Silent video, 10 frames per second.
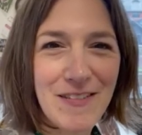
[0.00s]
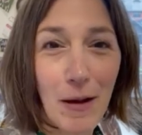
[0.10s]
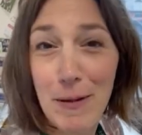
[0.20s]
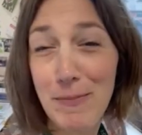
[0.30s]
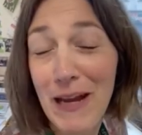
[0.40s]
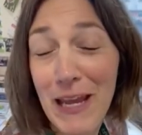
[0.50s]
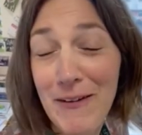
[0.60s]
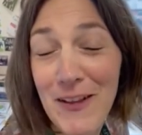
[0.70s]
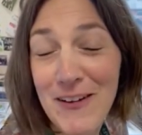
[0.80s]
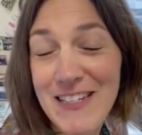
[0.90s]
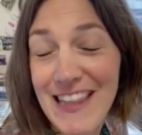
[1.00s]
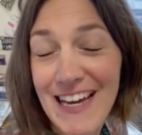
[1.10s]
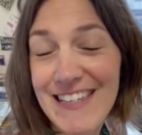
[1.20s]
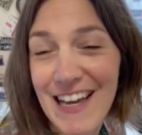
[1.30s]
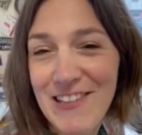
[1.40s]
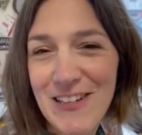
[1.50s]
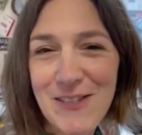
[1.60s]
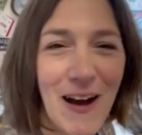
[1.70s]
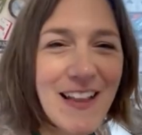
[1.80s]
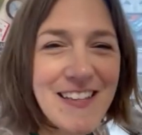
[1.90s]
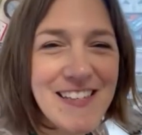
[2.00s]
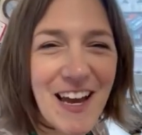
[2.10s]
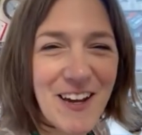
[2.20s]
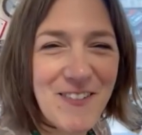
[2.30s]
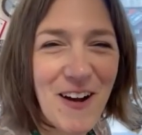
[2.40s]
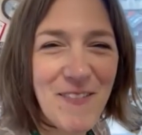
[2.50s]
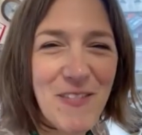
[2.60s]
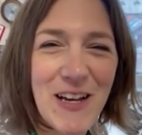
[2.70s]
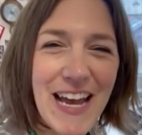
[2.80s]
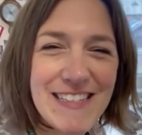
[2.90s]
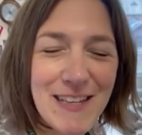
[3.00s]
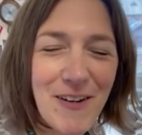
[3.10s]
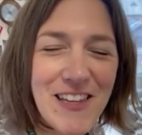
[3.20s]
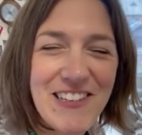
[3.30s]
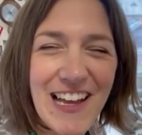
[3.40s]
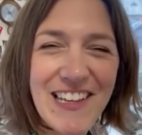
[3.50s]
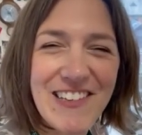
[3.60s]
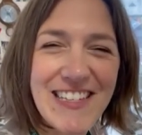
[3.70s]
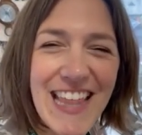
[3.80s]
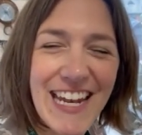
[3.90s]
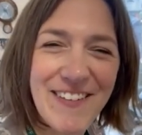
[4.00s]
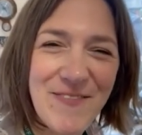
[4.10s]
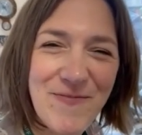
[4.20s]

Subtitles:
I'll be bringing you along to that session as well. So you'll get to see what the challenge is then.